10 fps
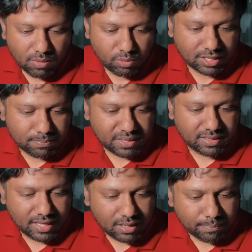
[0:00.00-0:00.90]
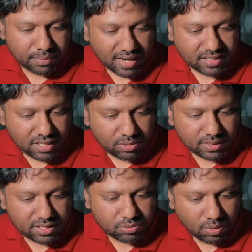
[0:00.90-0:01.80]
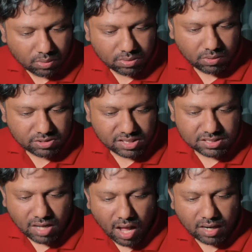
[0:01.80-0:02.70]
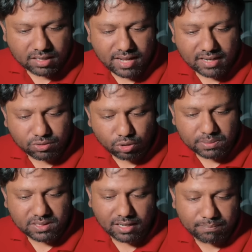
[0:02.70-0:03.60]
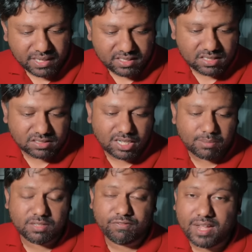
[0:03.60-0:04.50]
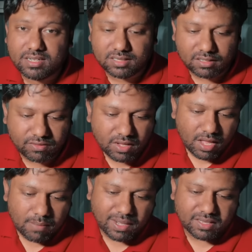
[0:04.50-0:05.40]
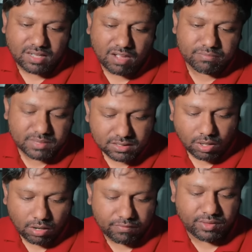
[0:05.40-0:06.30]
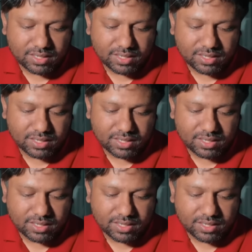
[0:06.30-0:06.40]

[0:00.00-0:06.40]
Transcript: Will it be applied equally to all, or just targeted at groups and opinions deemed offensive by the government of